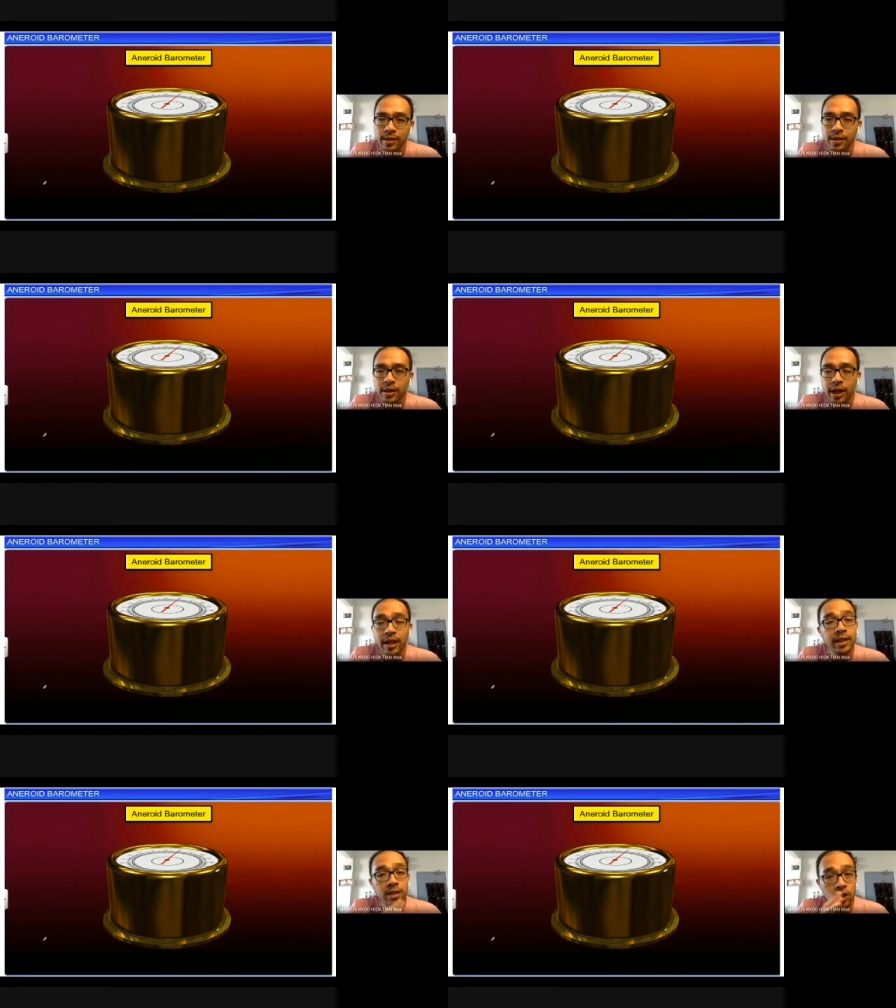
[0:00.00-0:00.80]
Okay,
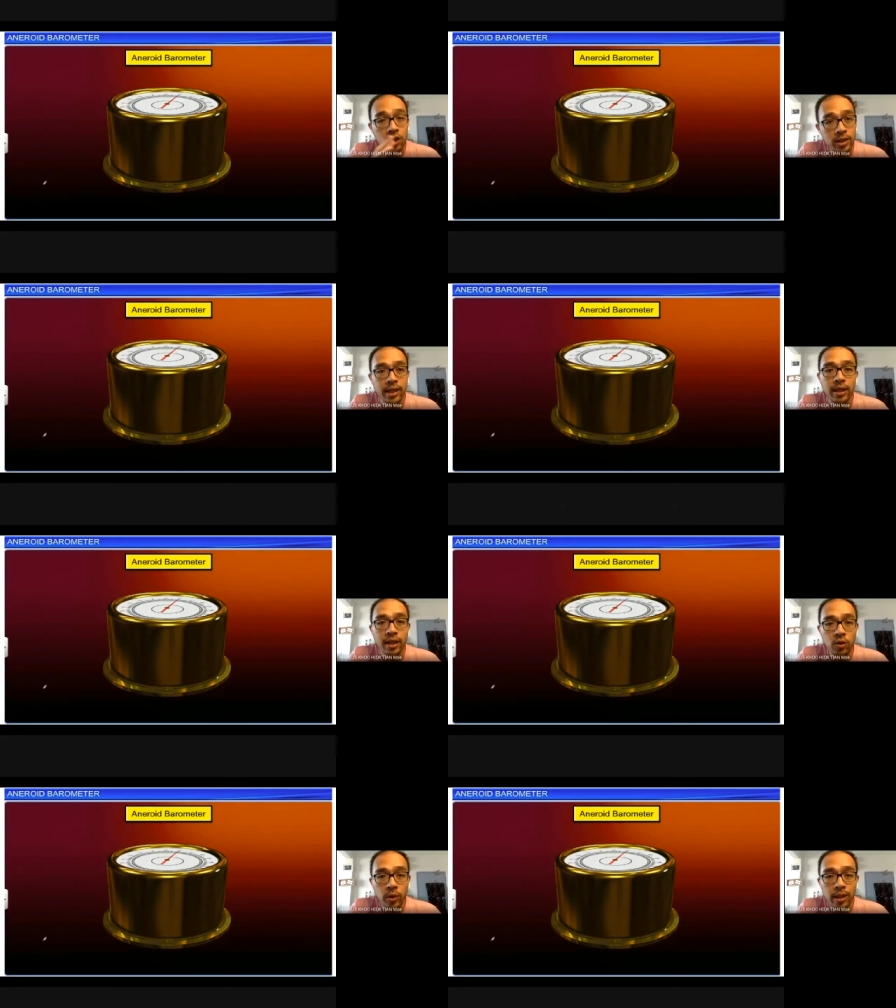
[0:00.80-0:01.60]
it does not use any
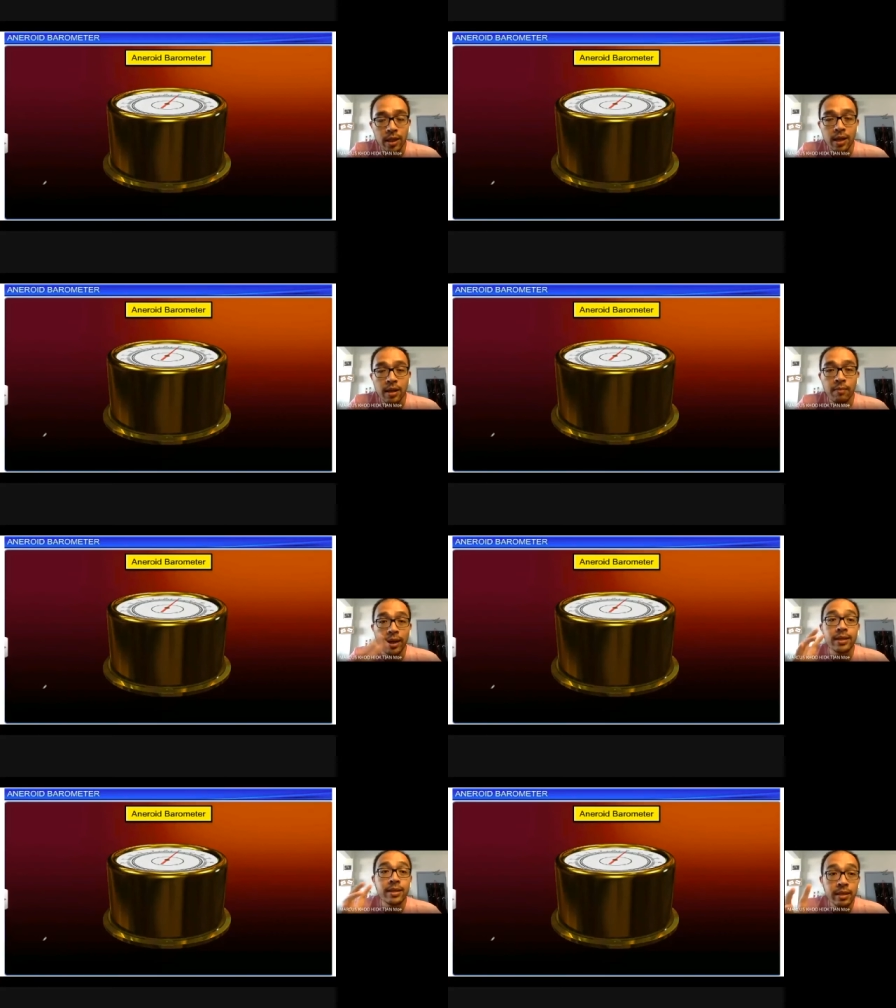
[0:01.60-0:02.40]
liquid, but
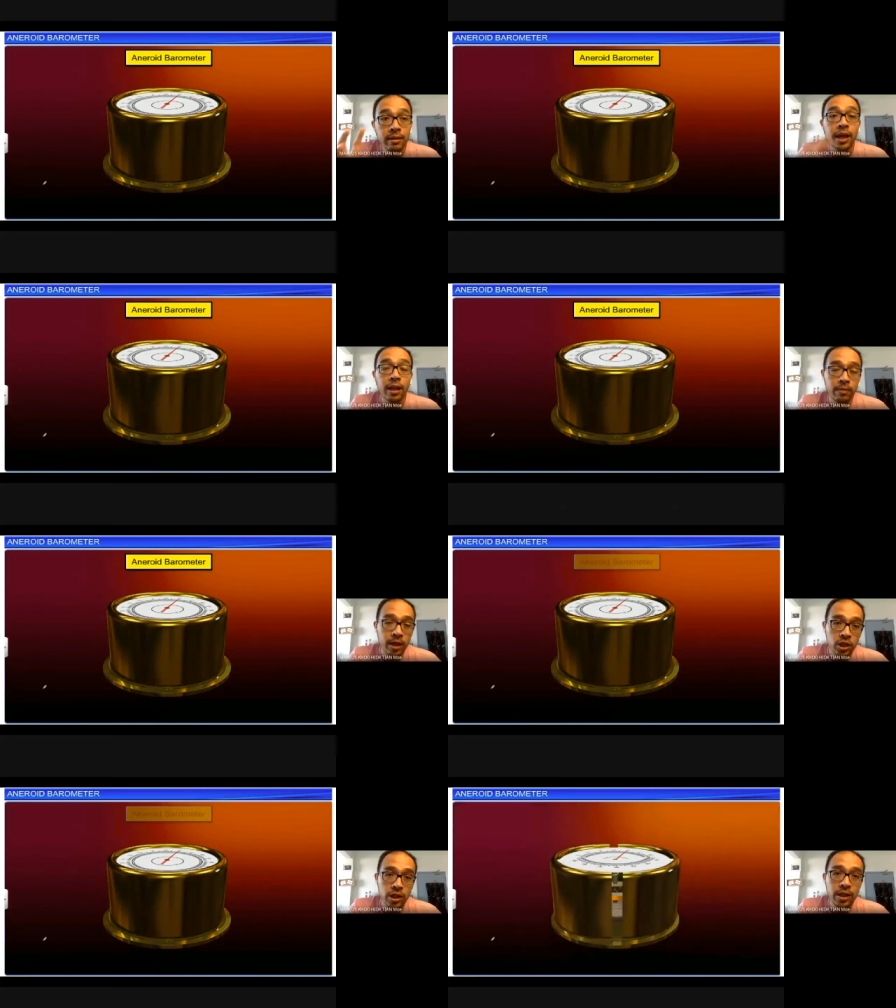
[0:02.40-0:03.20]
it still can
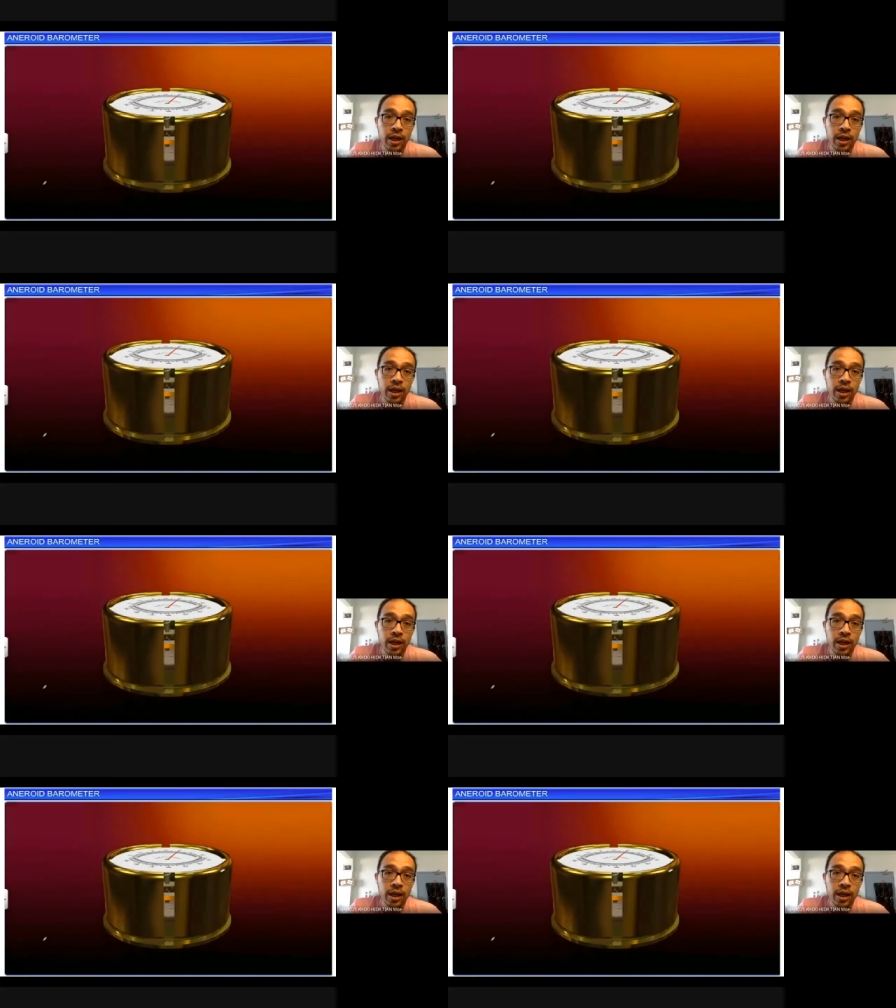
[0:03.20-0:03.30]
measure